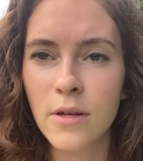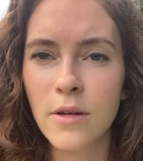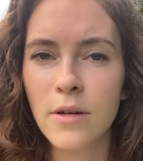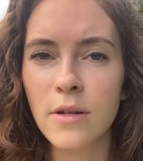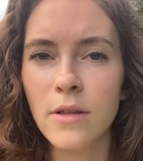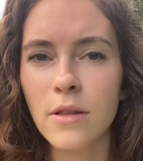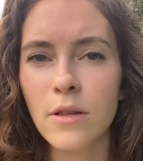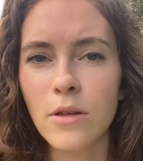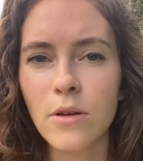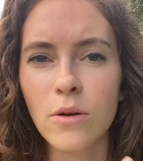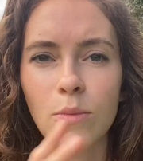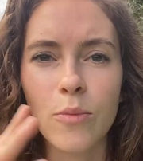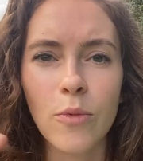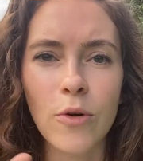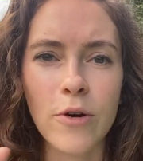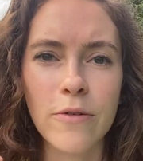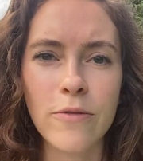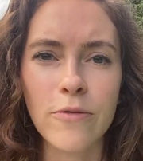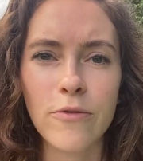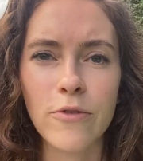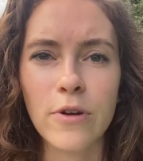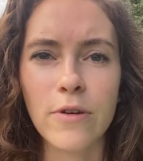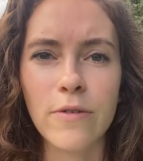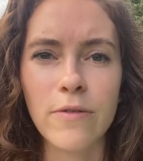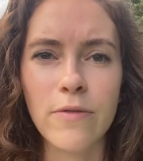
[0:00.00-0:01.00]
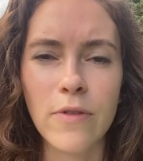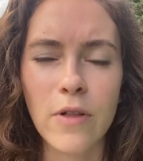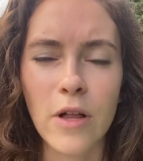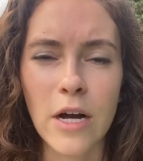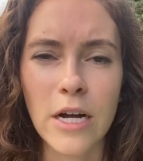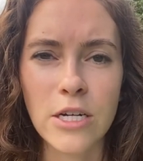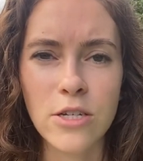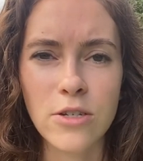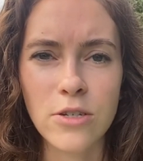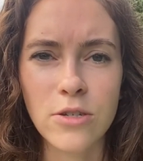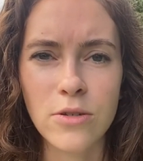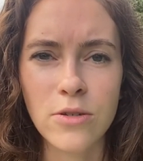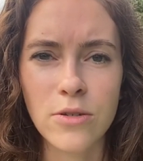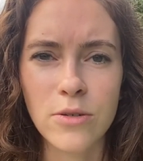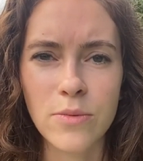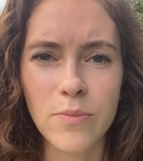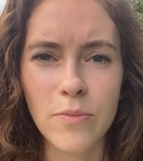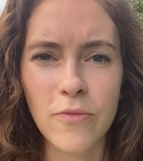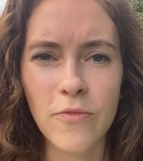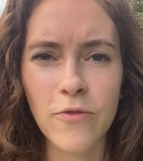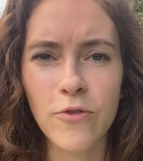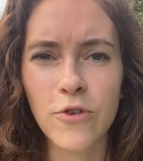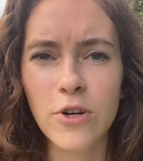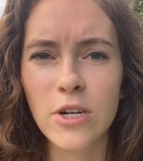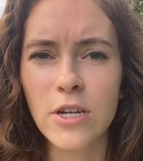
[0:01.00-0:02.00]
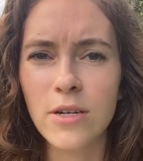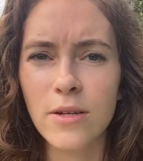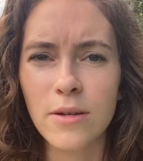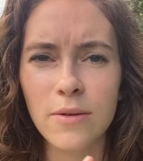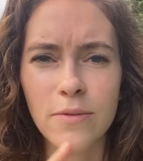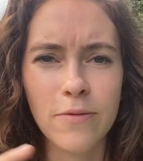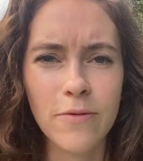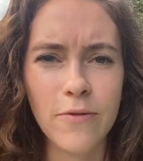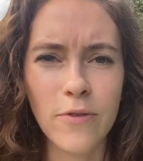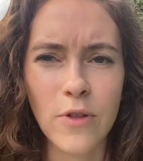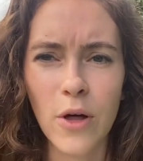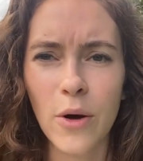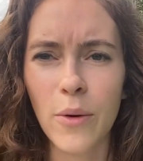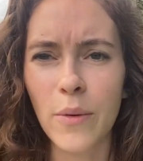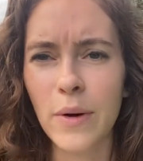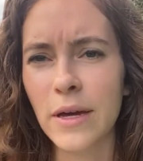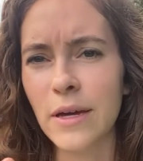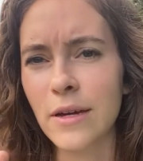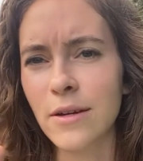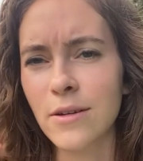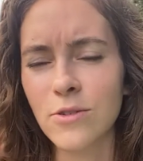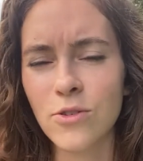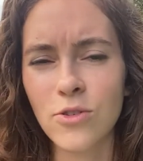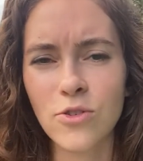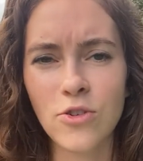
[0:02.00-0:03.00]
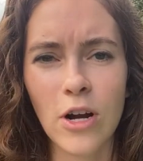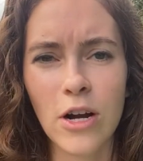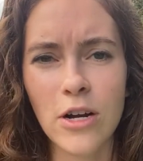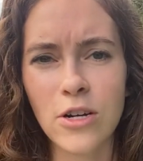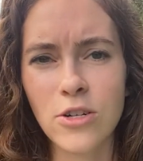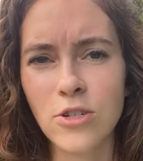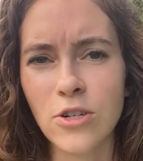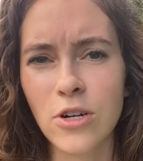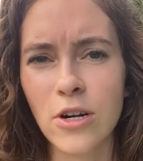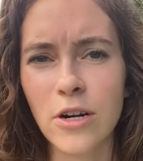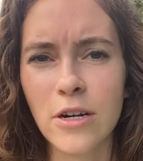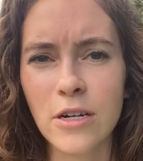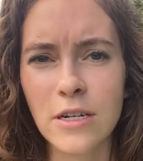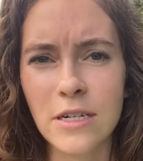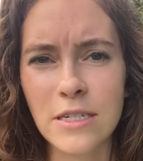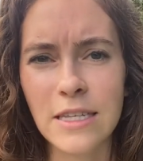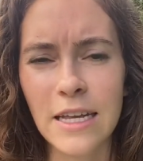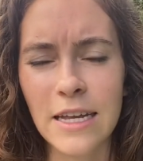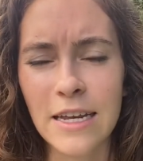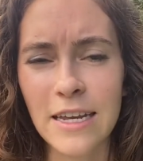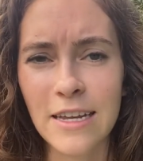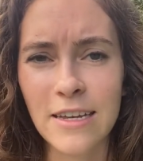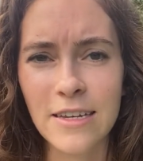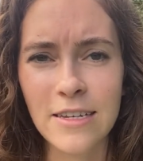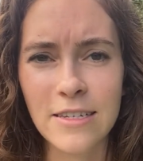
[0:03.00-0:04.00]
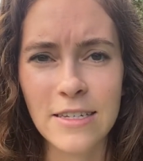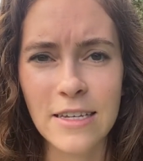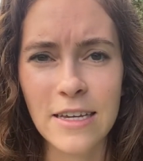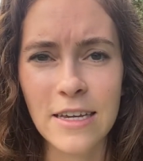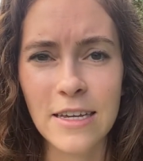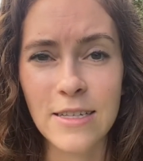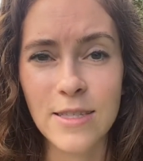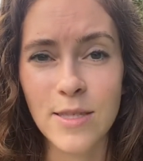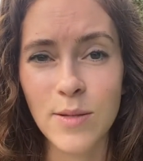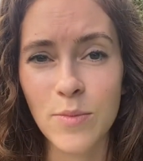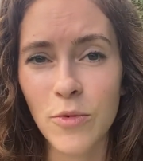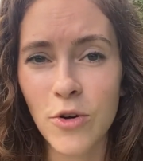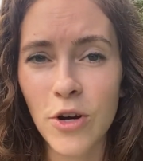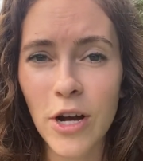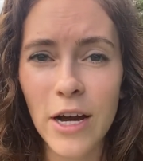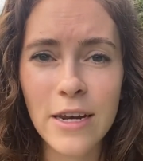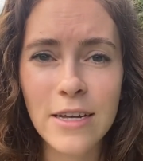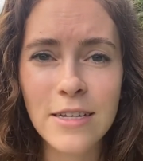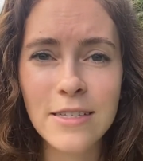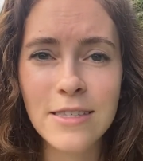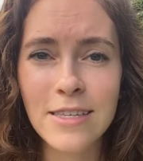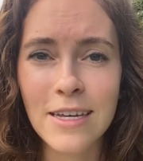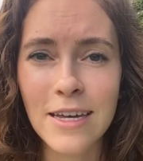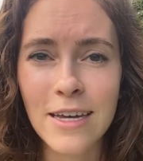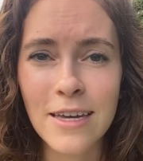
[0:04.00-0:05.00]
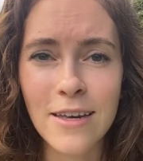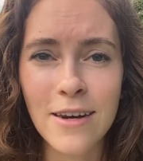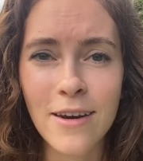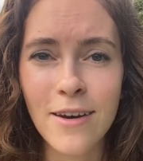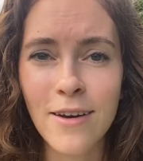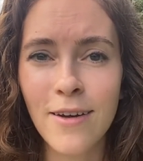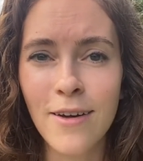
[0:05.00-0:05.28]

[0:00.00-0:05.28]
a little more free-flowing structure, because I needed to get some credits in.